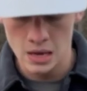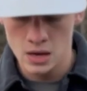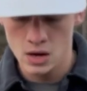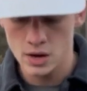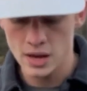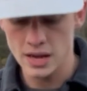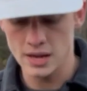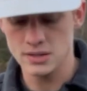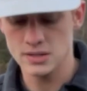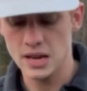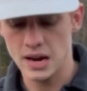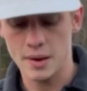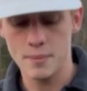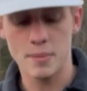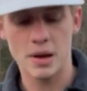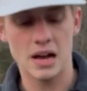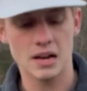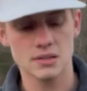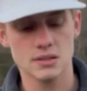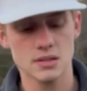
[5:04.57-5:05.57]
okay, second
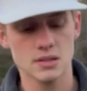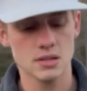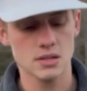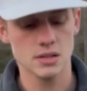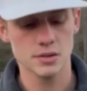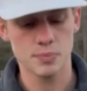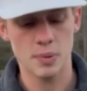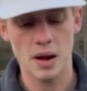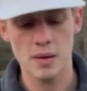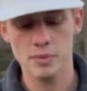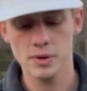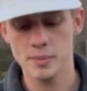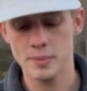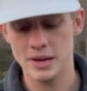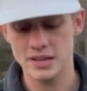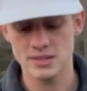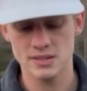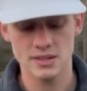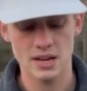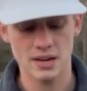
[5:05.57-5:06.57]
box. This is probably
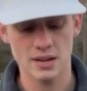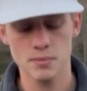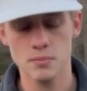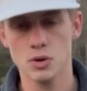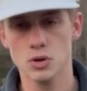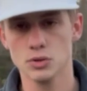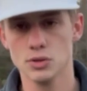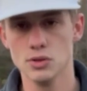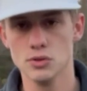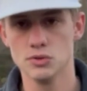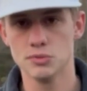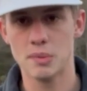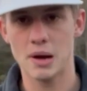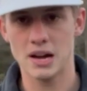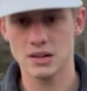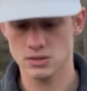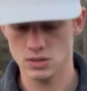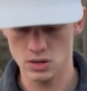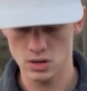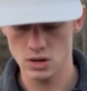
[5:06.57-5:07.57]
my second most used
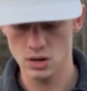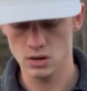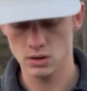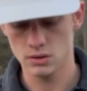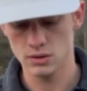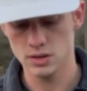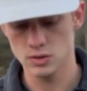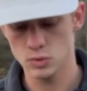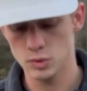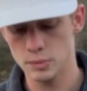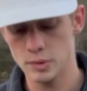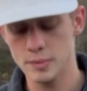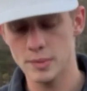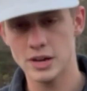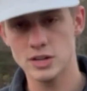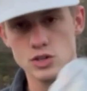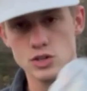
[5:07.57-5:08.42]
box in here. This would be my